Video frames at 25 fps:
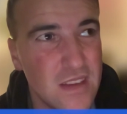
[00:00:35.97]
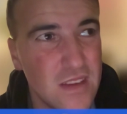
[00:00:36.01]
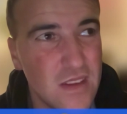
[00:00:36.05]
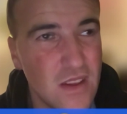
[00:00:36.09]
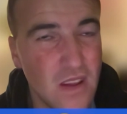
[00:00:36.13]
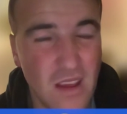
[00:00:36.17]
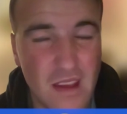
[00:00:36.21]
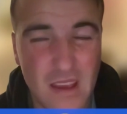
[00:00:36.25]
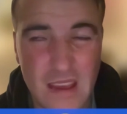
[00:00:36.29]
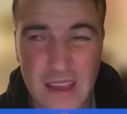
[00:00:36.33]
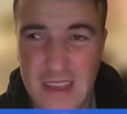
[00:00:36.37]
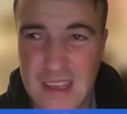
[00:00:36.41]

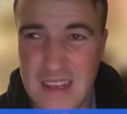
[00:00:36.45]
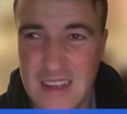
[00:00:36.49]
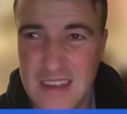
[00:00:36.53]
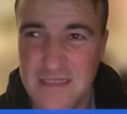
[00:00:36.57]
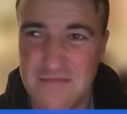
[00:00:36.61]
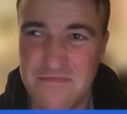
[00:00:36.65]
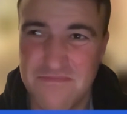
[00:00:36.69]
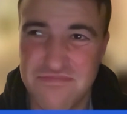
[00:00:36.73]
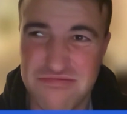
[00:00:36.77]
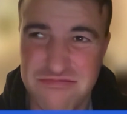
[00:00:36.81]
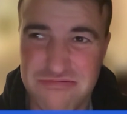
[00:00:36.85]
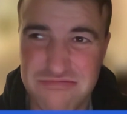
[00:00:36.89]

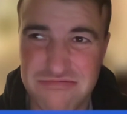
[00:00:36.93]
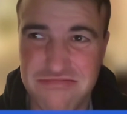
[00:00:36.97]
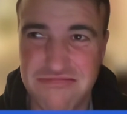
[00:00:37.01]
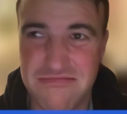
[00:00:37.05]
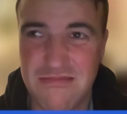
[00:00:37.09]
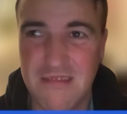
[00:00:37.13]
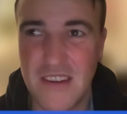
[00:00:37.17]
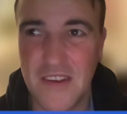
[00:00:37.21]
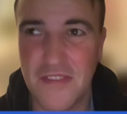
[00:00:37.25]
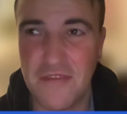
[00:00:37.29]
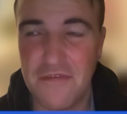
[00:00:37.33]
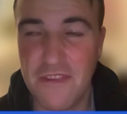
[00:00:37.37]
like
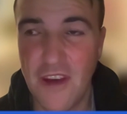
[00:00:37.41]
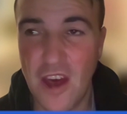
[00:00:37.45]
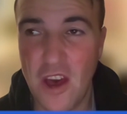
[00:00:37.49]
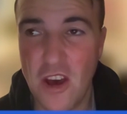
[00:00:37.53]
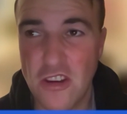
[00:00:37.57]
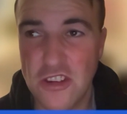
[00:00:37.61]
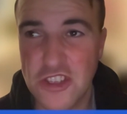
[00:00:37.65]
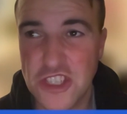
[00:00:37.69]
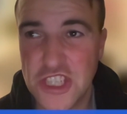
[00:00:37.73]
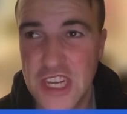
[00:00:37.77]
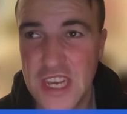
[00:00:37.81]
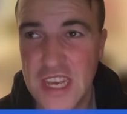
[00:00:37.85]

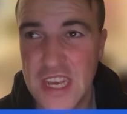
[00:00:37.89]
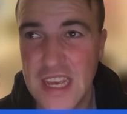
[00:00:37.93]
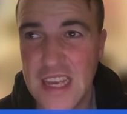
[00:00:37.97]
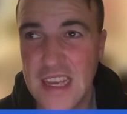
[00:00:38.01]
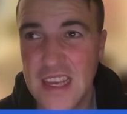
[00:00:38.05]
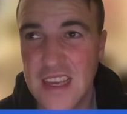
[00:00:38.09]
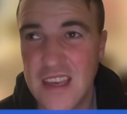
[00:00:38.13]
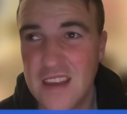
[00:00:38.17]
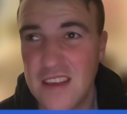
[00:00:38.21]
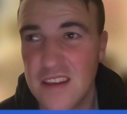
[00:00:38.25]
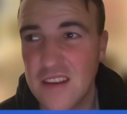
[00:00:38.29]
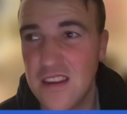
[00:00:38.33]
lethargic,